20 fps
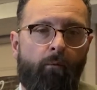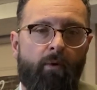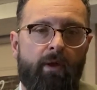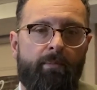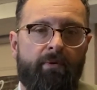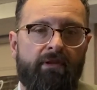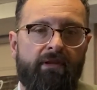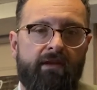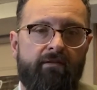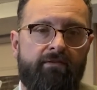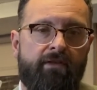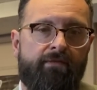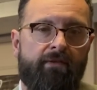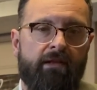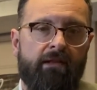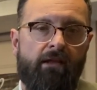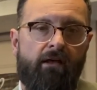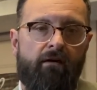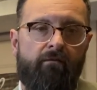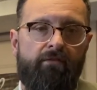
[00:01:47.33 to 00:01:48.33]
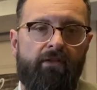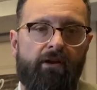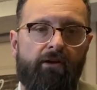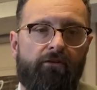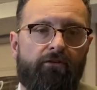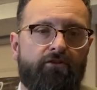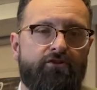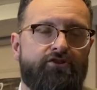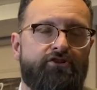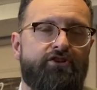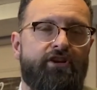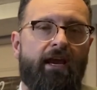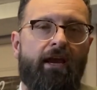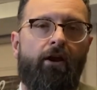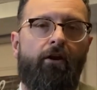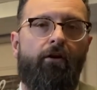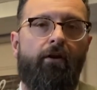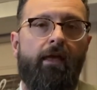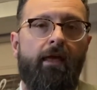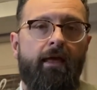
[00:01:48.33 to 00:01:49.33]
We believe that the love that is
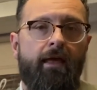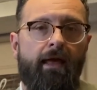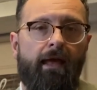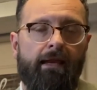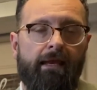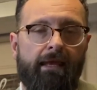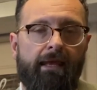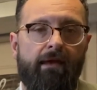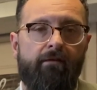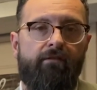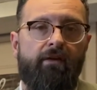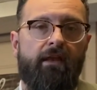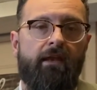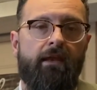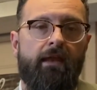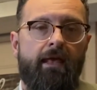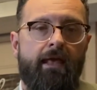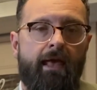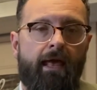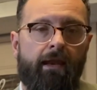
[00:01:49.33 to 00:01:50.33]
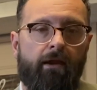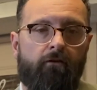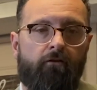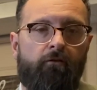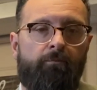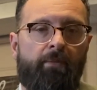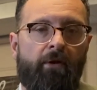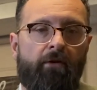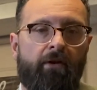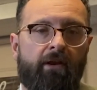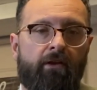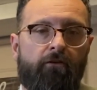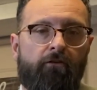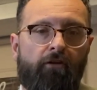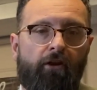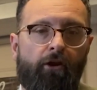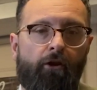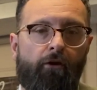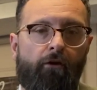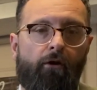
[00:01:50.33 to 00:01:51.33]
shared, given, experienced
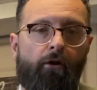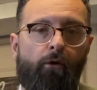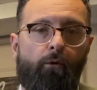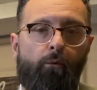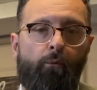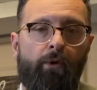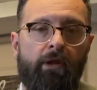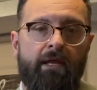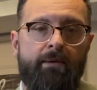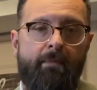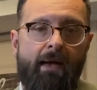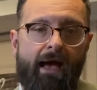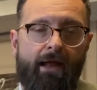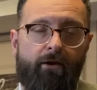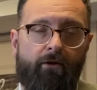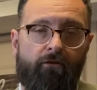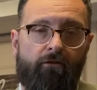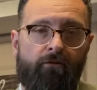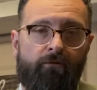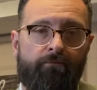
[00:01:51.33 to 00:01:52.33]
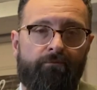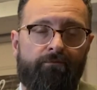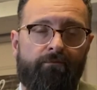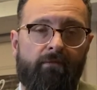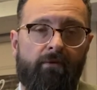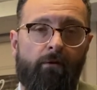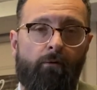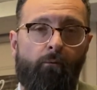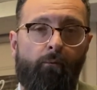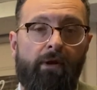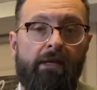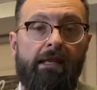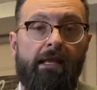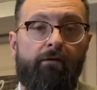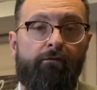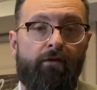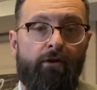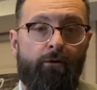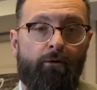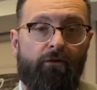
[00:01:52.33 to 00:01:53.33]
here really matters. We'd like
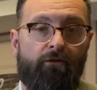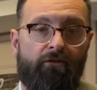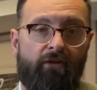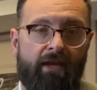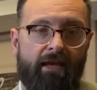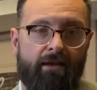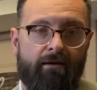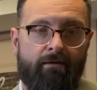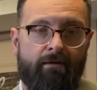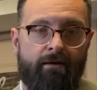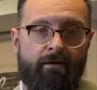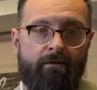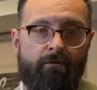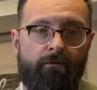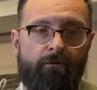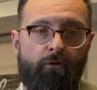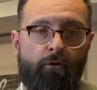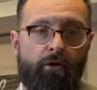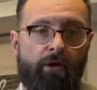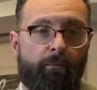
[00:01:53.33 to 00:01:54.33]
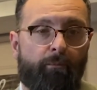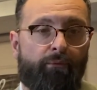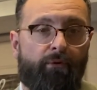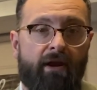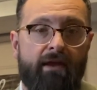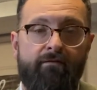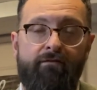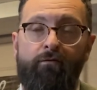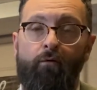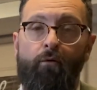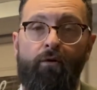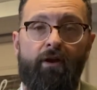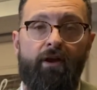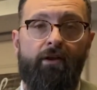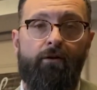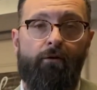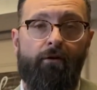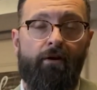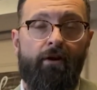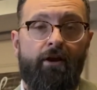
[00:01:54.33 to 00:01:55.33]
for you to see it so you can pray for it
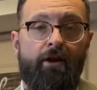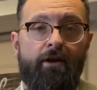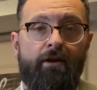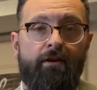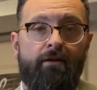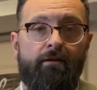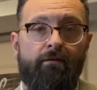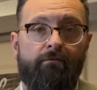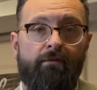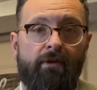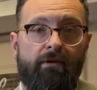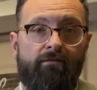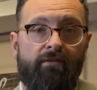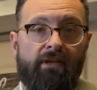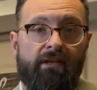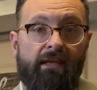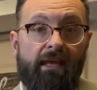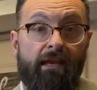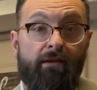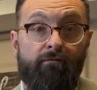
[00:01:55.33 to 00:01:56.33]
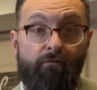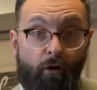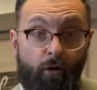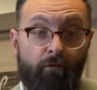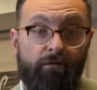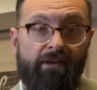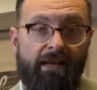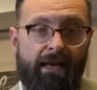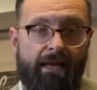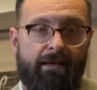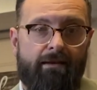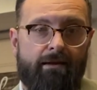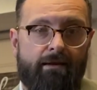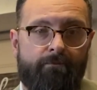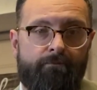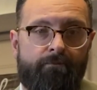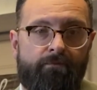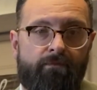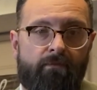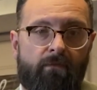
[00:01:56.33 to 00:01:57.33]
or even get involved in it.
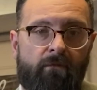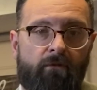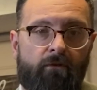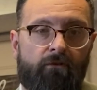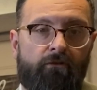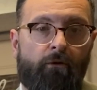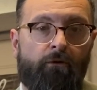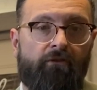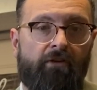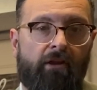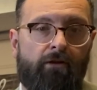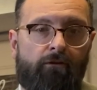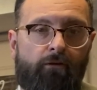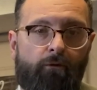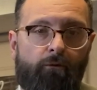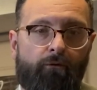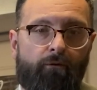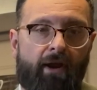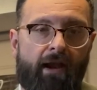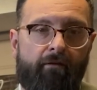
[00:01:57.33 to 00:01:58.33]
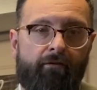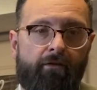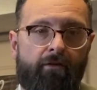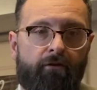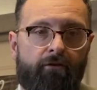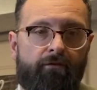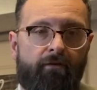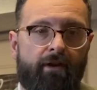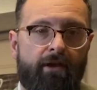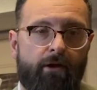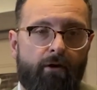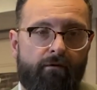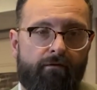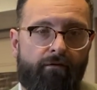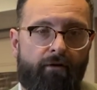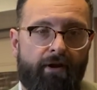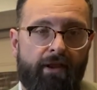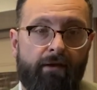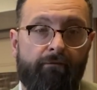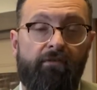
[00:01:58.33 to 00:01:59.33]
So stay tuned right after this video
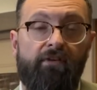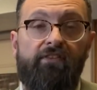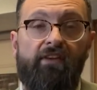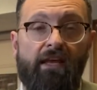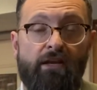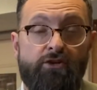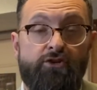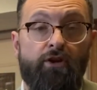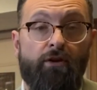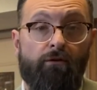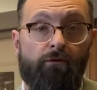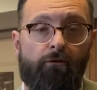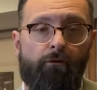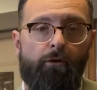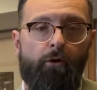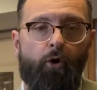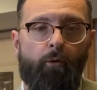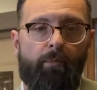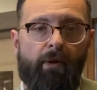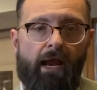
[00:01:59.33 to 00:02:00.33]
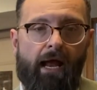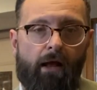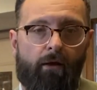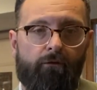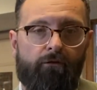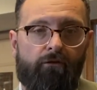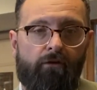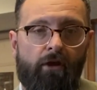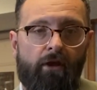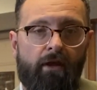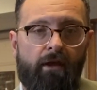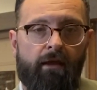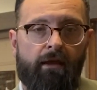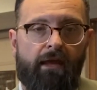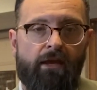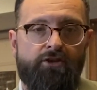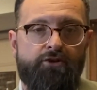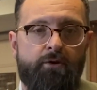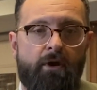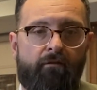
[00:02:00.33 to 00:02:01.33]
for an invitation to the open house in
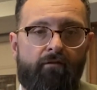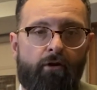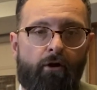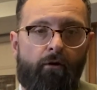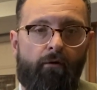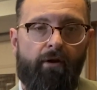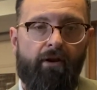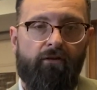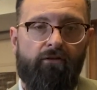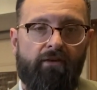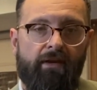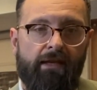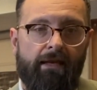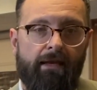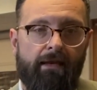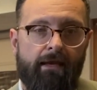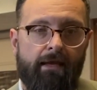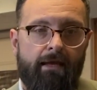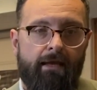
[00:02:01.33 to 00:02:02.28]
case you haven't already seen it.